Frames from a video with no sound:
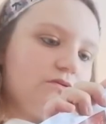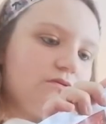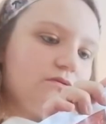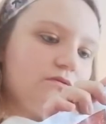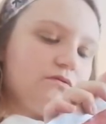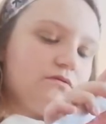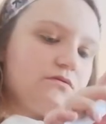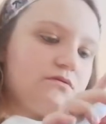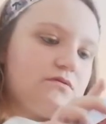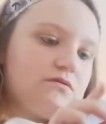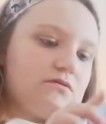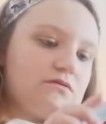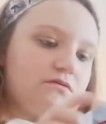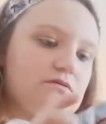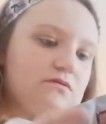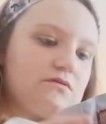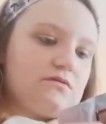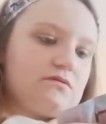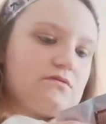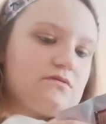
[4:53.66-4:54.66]

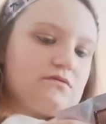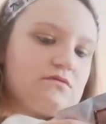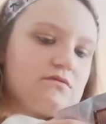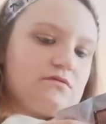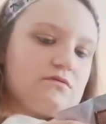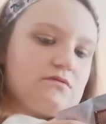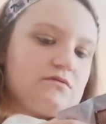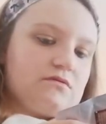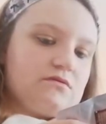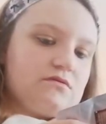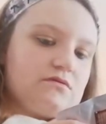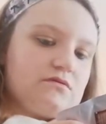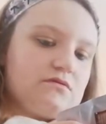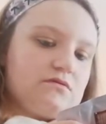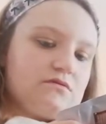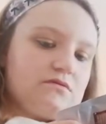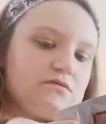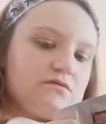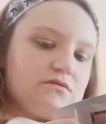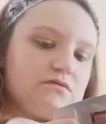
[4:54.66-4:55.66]

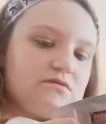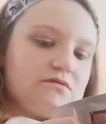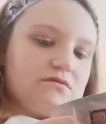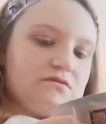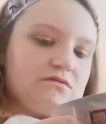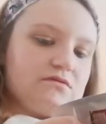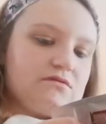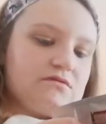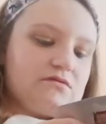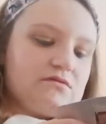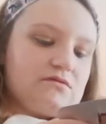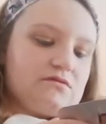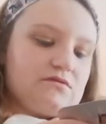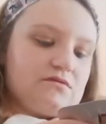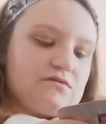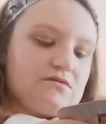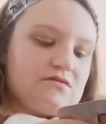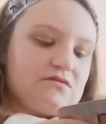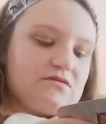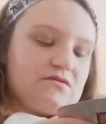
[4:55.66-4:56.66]

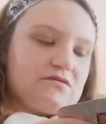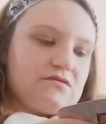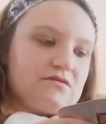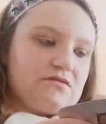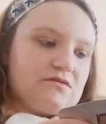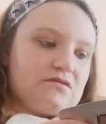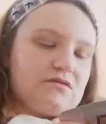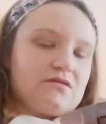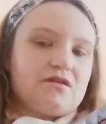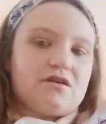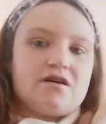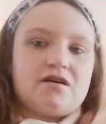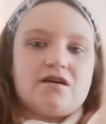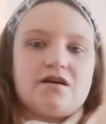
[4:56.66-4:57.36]
Nothing is said.